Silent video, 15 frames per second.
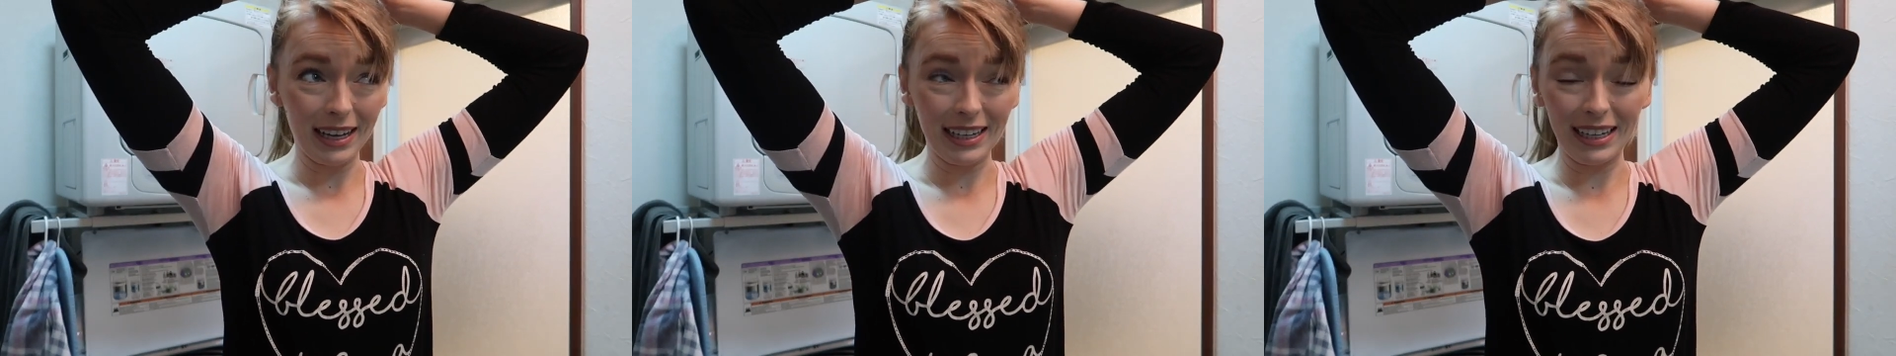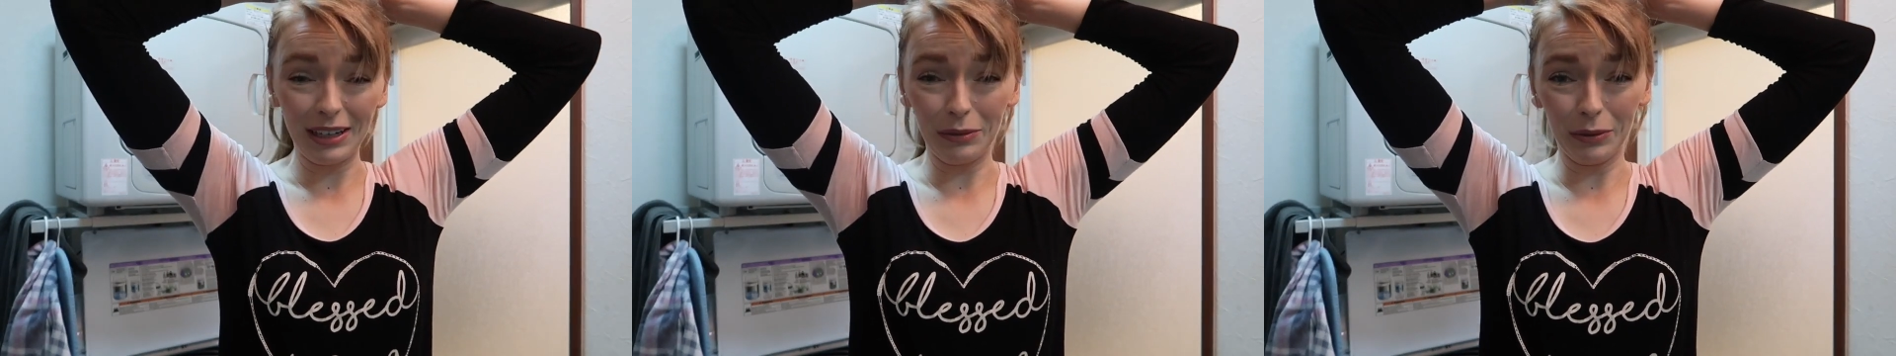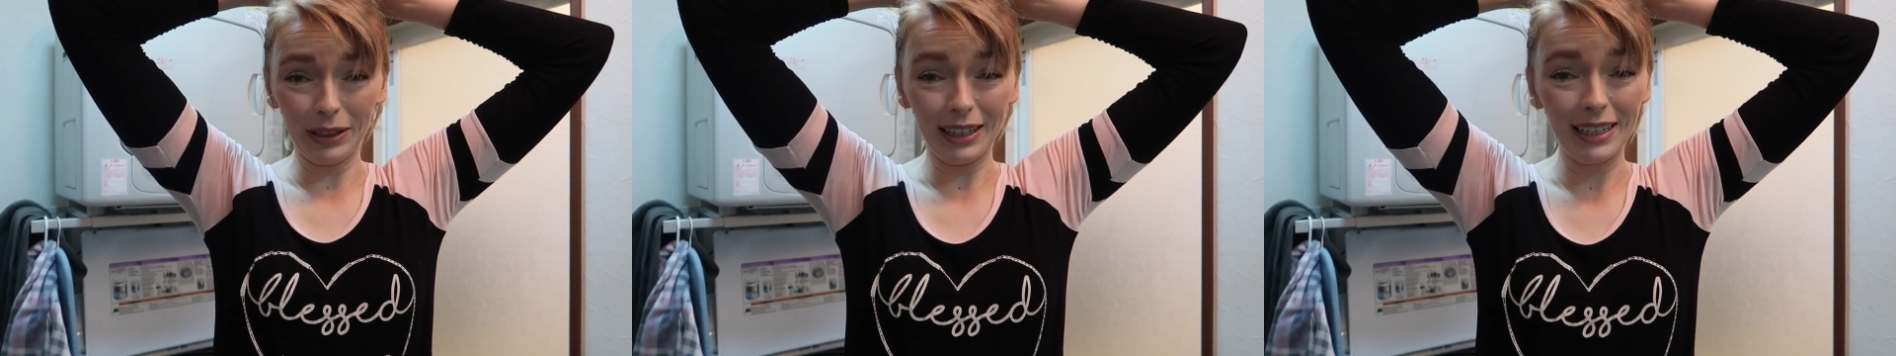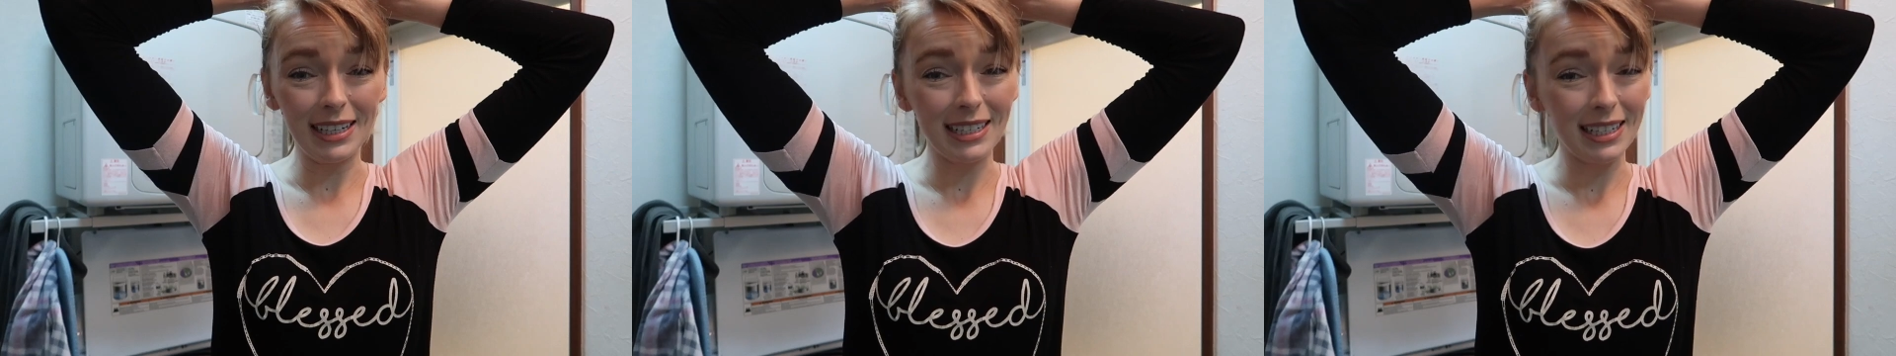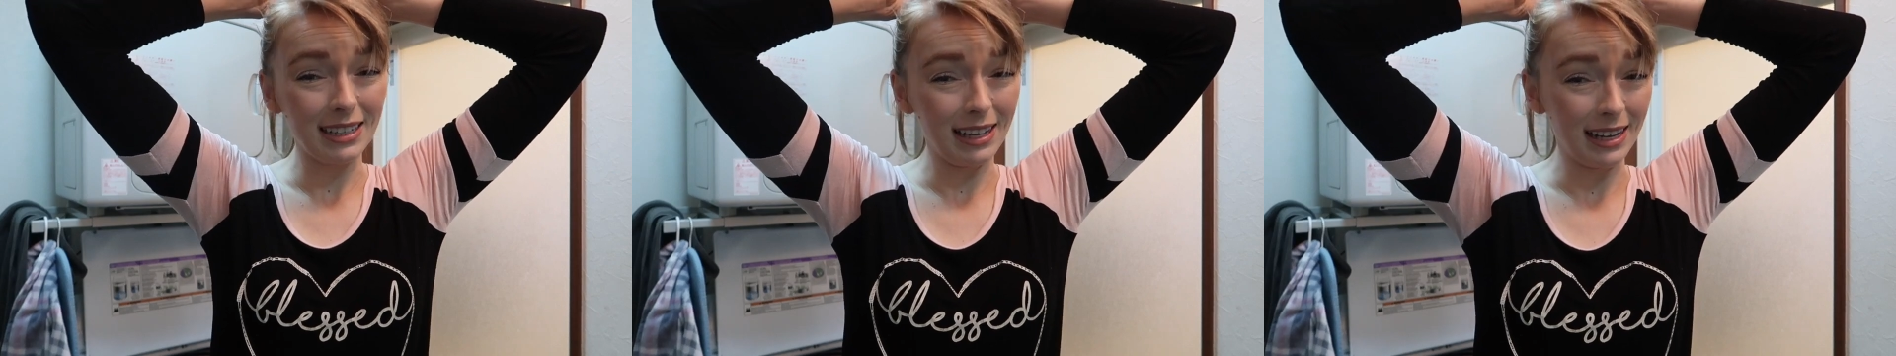He really
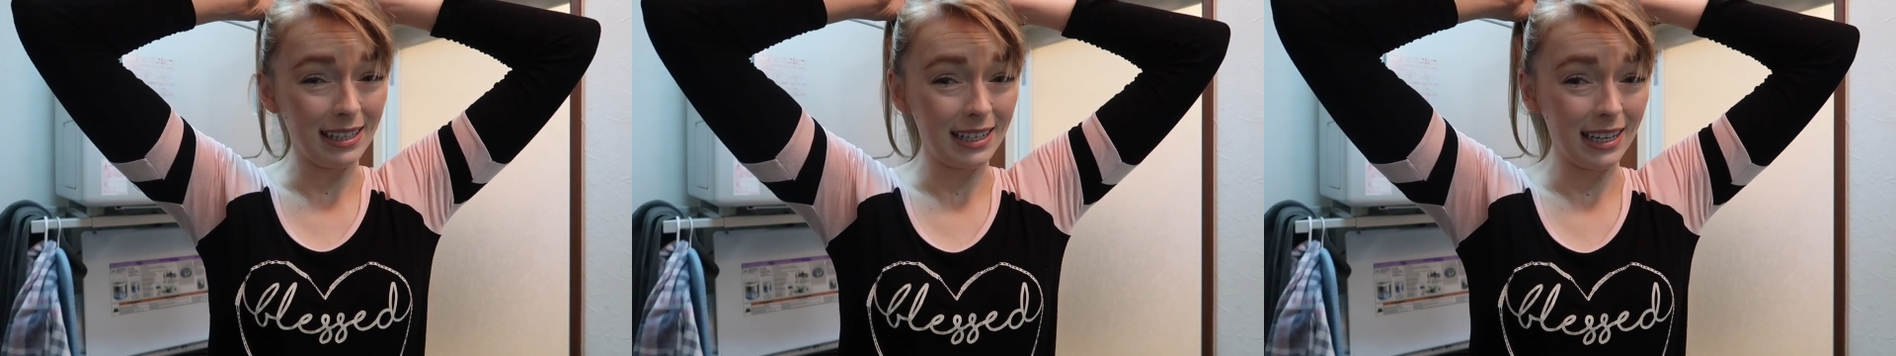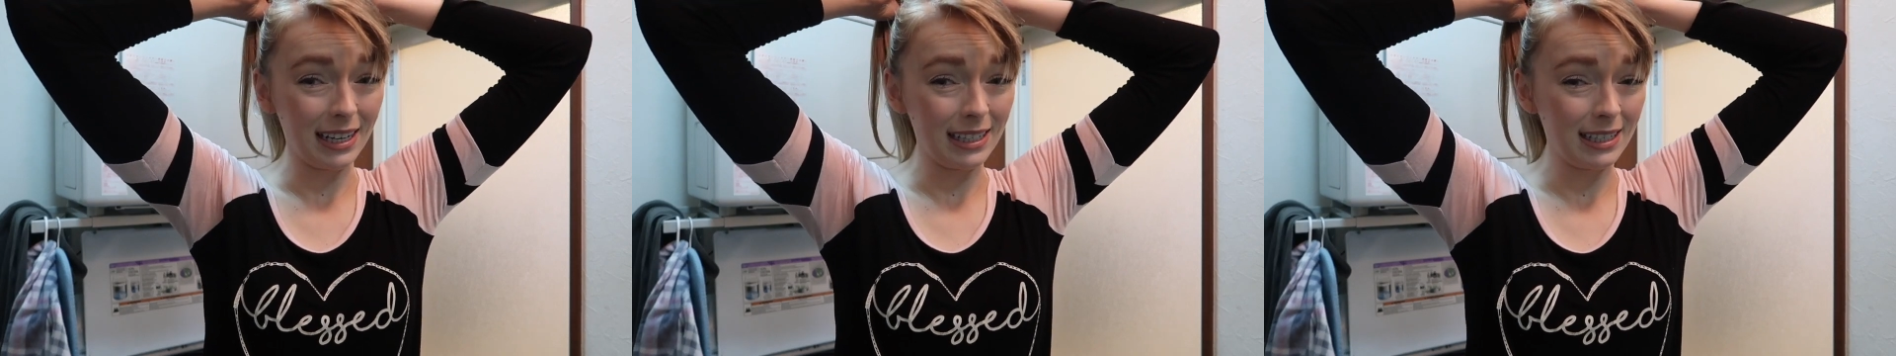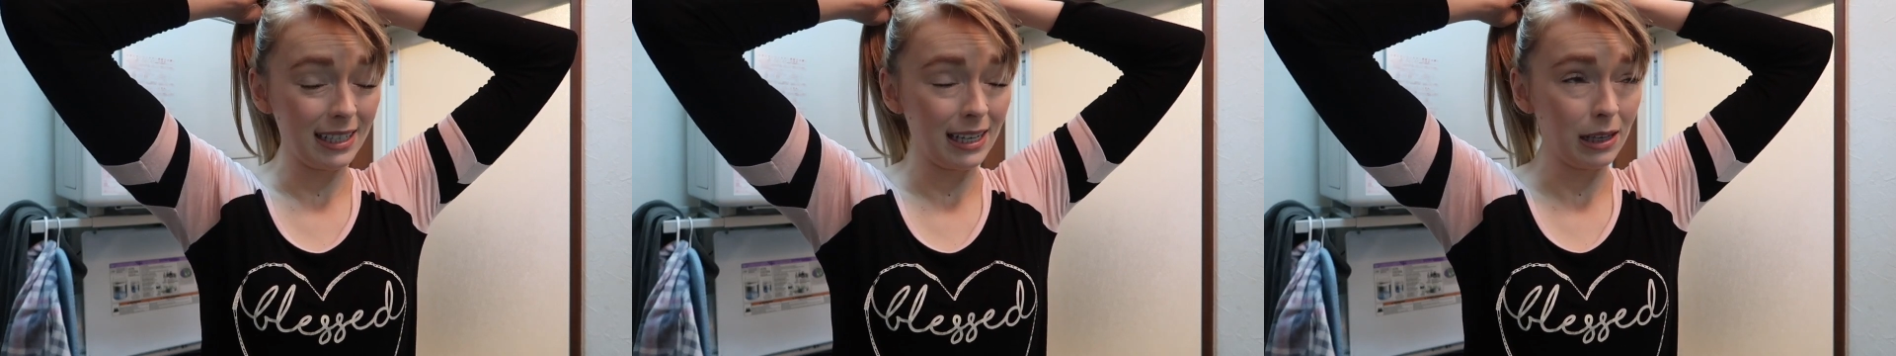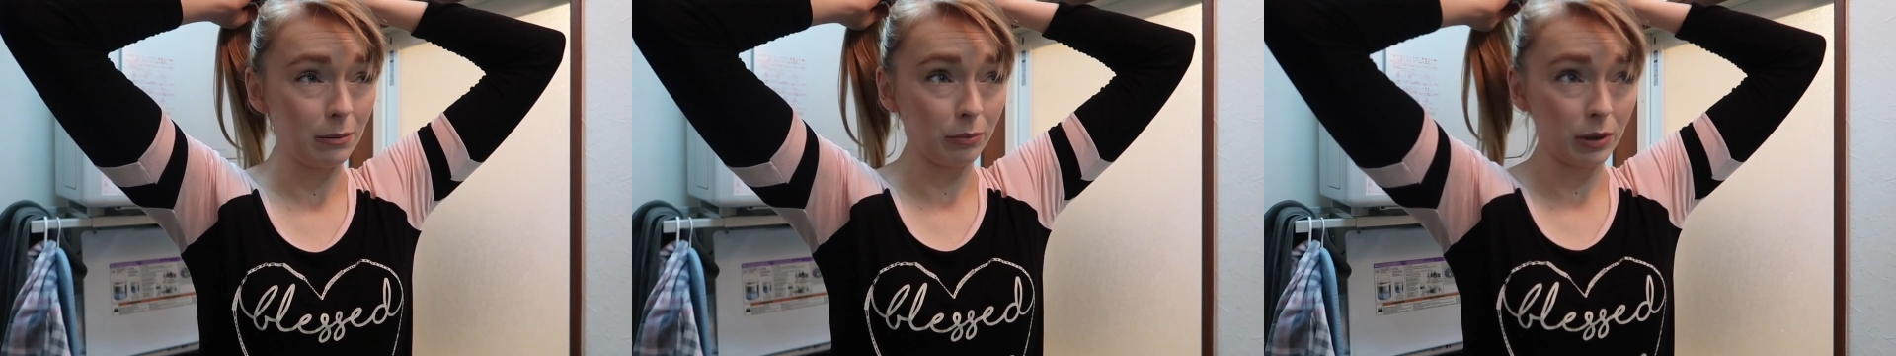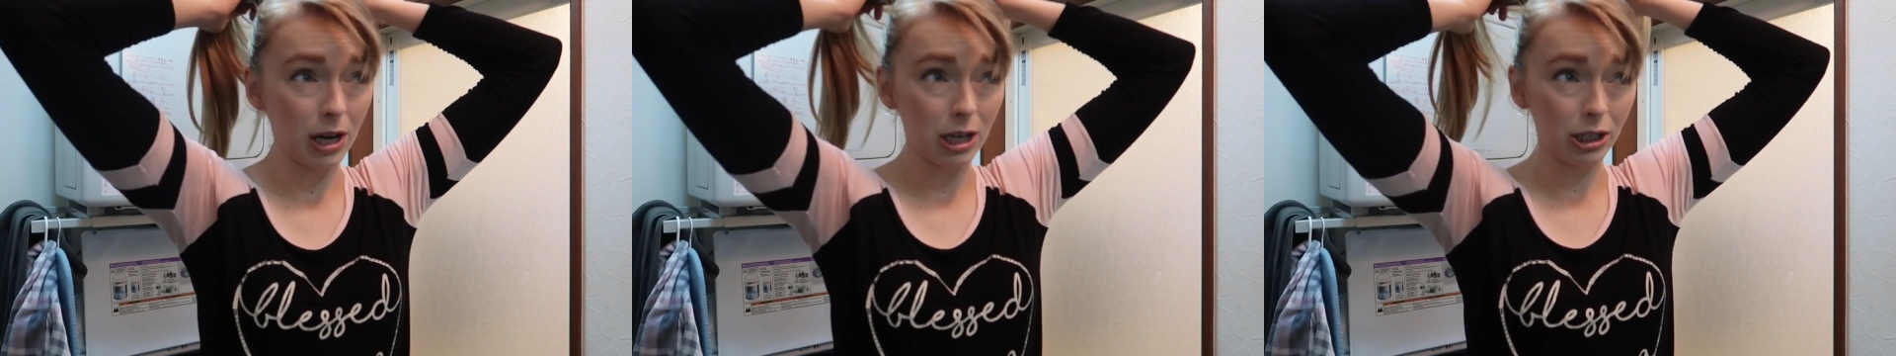doesn't like to get his
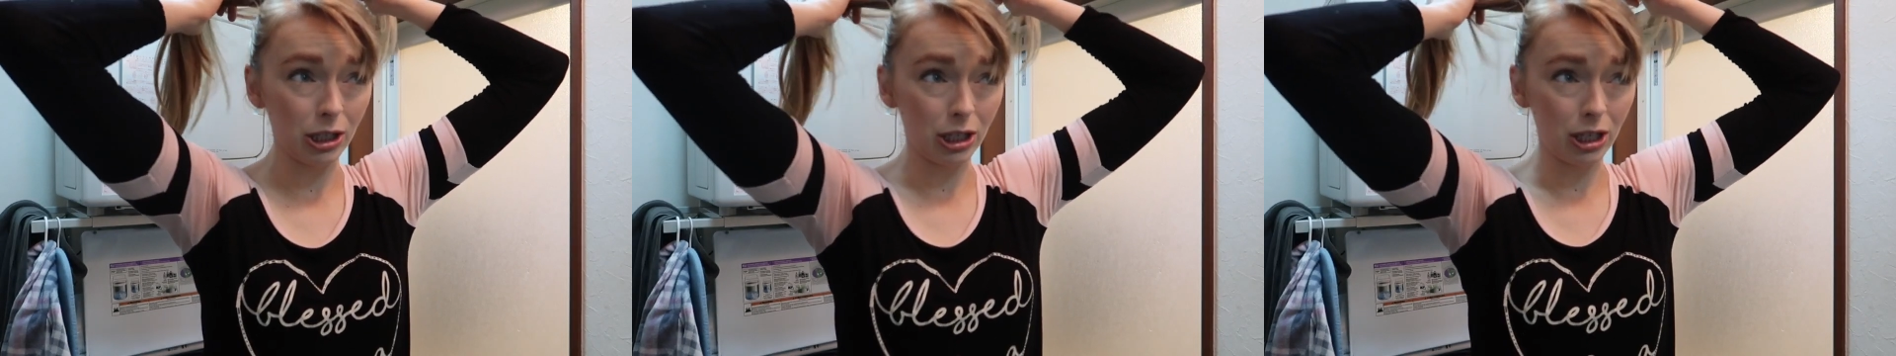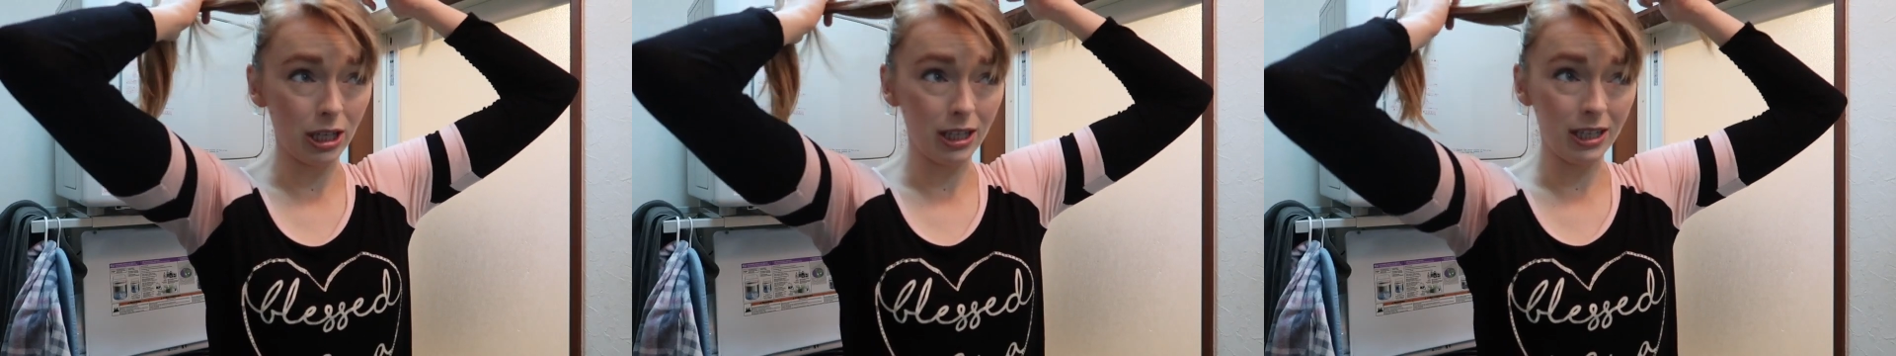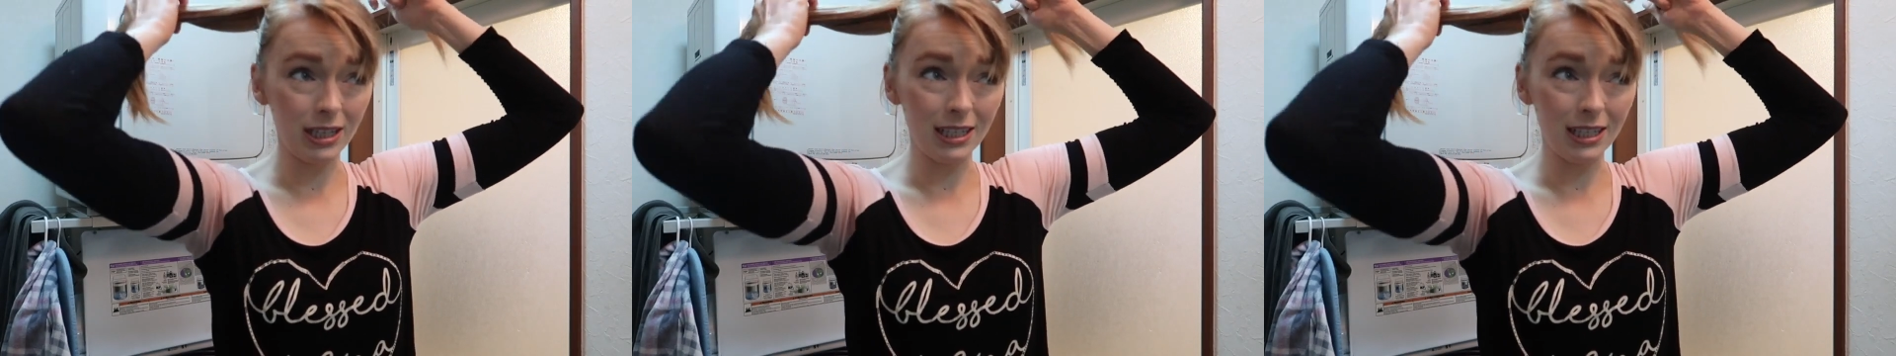teeth brushed.